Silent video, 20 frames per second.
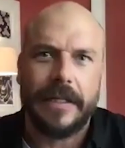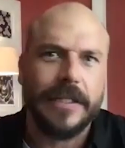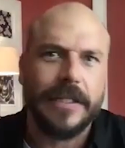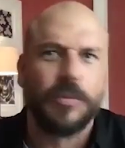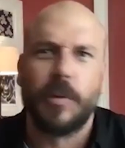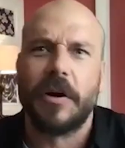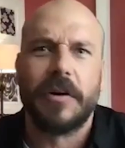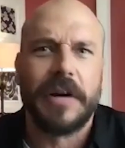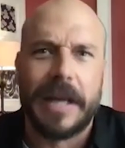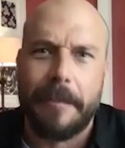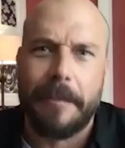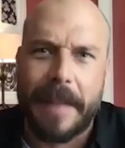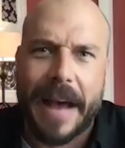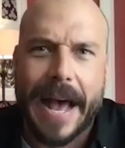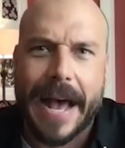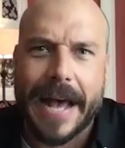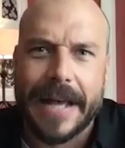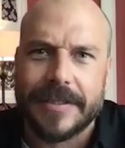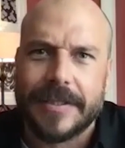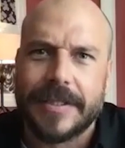He's wearing a
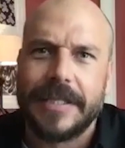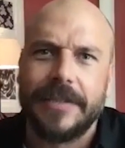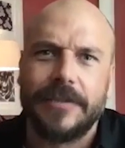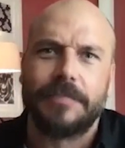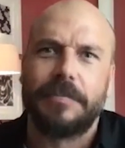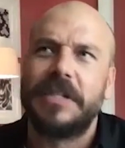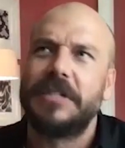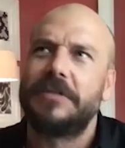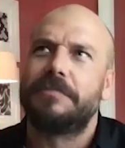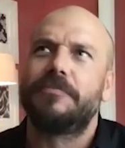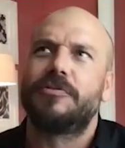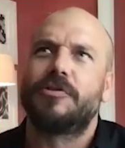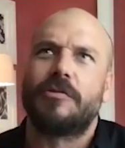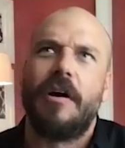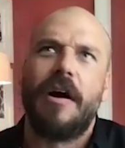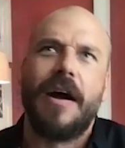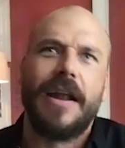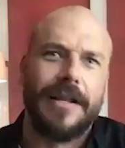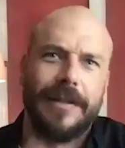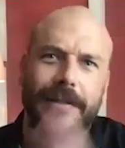mask. He's
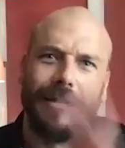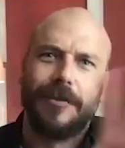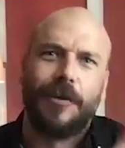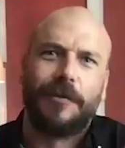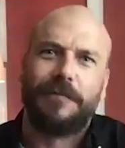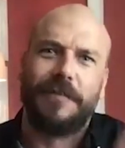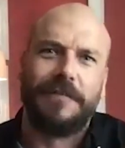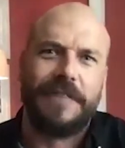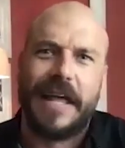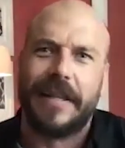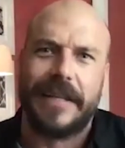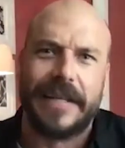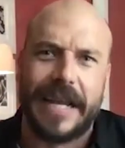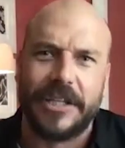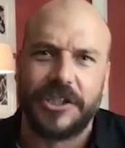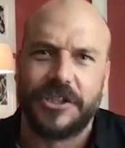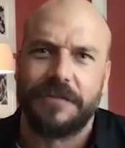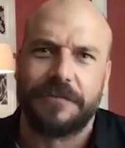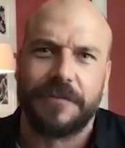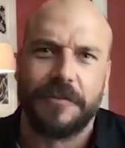trying to look for
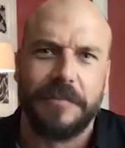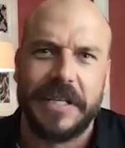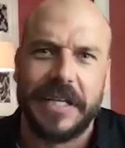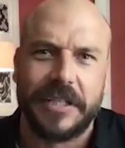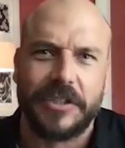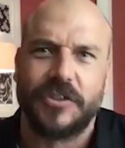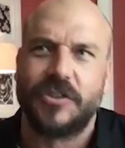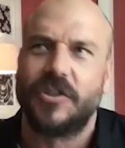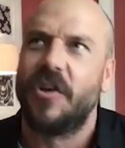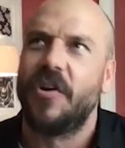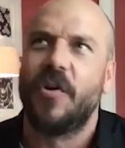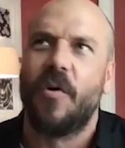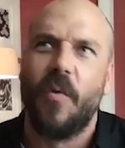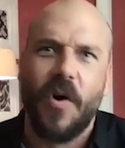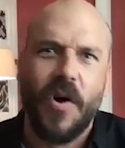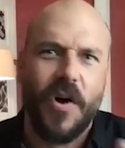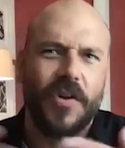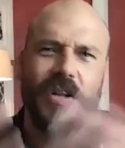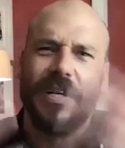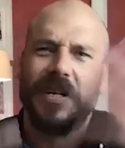validation from the external
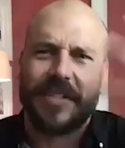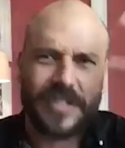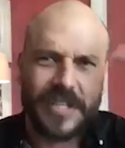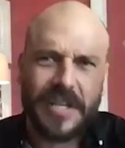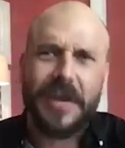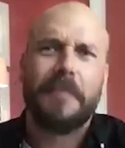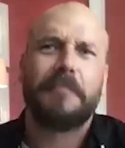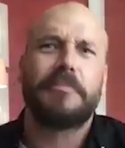world, and it's